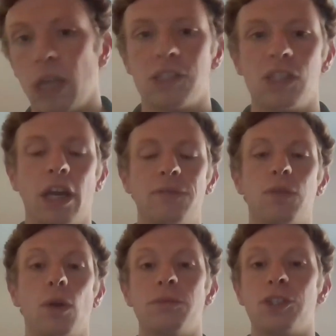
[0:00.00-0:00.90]
aside
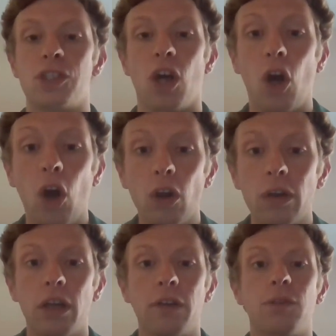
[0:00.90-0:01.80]
from just the
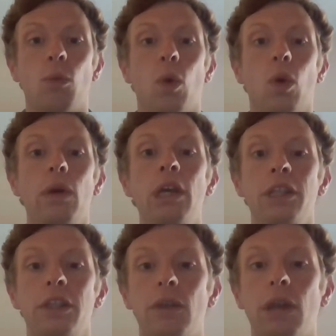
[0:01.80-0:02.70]
horror of the war,
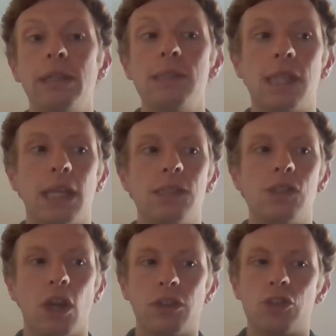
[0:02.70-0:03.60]
the United States is
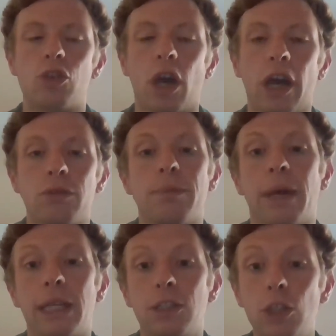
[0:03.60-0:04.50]
going to try and
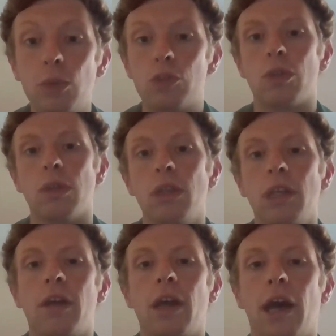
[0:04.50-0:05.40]
remain neutral,
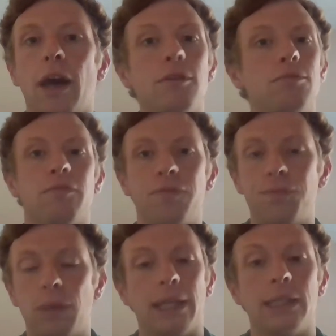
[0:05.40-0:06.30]

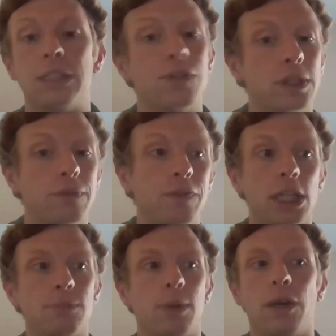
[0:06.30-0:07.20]
at least for the
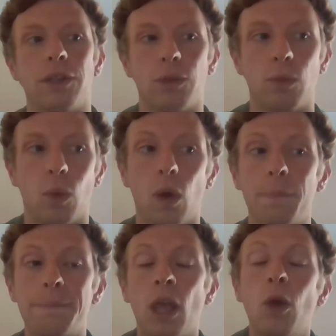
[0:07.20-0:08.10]
first part of the war,
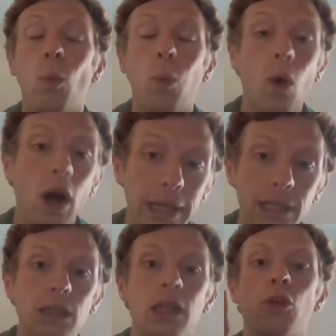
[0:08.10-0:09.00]

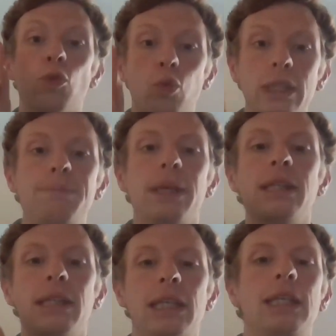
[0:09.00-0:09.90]
while
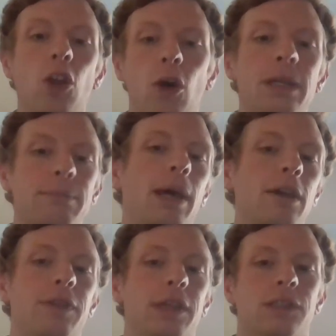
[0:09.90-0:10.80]
reaping the economic
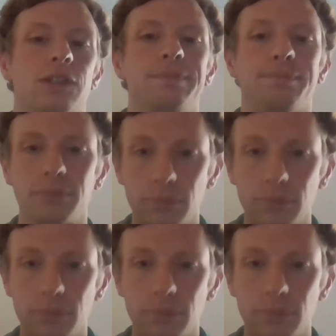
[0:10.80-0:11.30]
benefits